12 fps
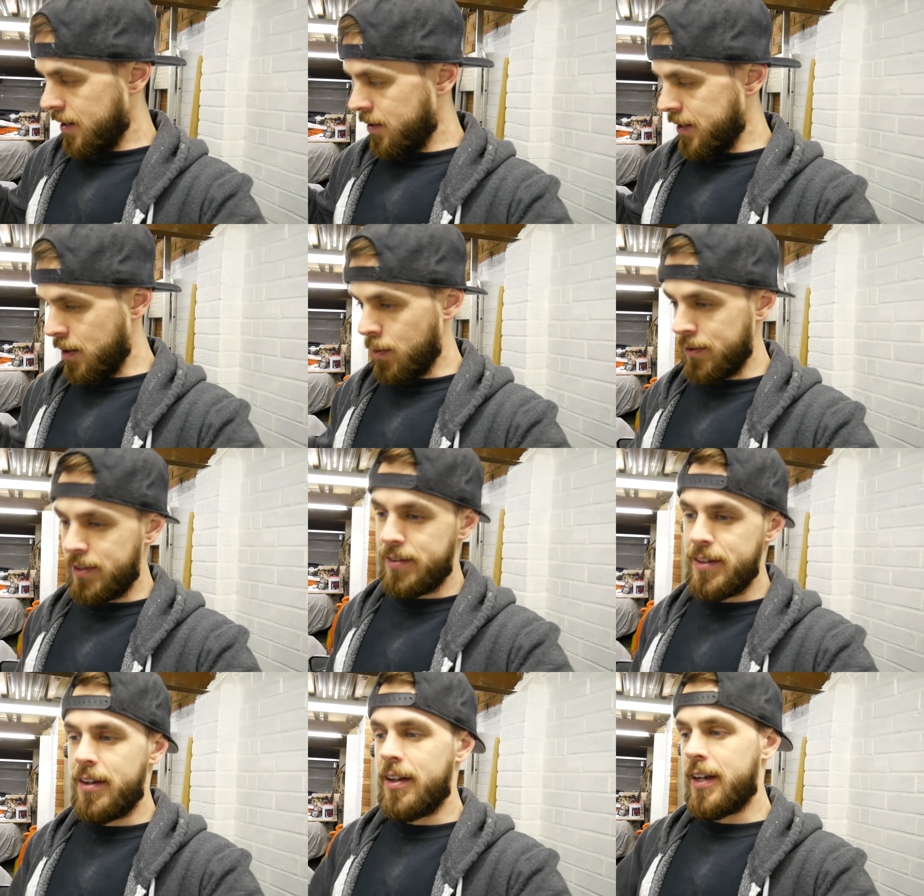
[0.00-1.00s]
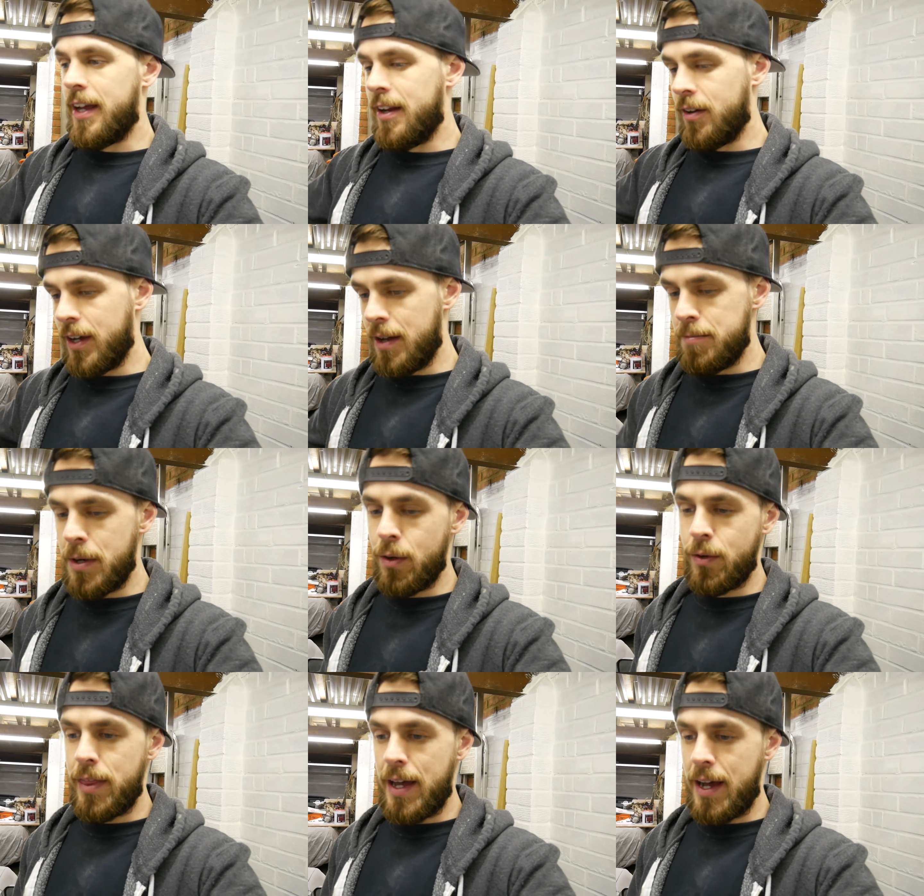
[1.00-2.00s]
once it's done, again, I'll get a
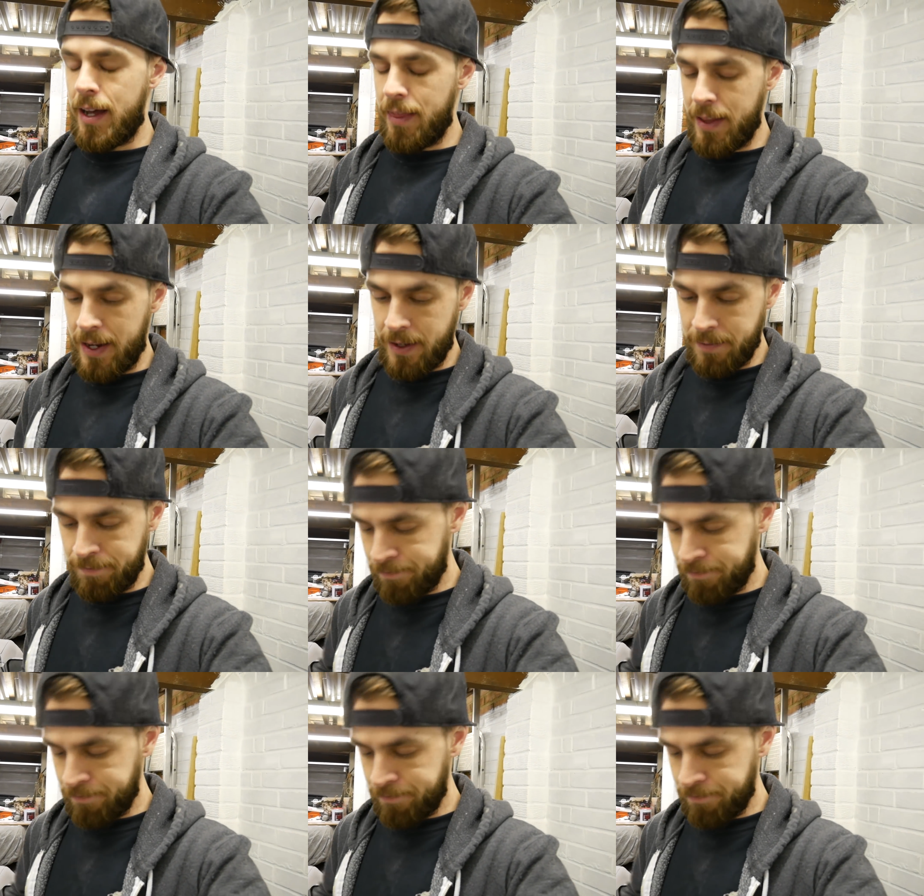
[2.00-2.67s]
mould of that, and then